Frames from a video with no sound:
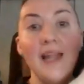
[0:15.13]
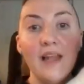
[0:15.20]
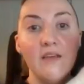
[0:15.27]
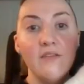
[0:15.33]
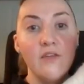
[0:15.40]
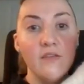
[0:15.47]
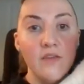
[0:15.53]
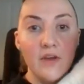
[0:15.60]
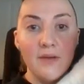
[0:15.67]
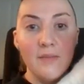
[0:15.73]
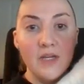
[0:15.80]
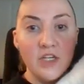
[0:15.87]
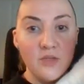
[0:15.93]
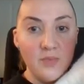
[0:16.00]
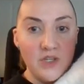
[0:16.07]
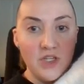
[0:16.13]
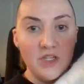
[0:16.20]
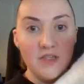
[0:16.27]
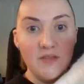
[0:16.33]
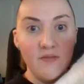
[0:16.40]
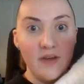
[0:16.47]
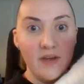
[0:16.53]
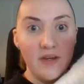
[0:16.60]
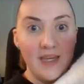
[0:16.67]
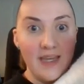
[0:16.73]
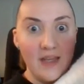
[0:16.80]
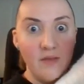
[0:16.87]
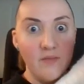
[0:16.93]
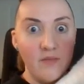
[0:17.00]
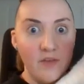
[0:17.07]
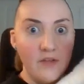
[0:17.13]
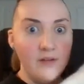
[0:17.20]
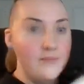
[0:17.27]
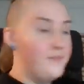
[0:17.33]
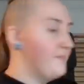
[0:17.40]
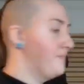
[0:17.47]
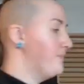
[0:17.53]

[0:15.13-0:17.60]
Love her very much, but she's very helpful.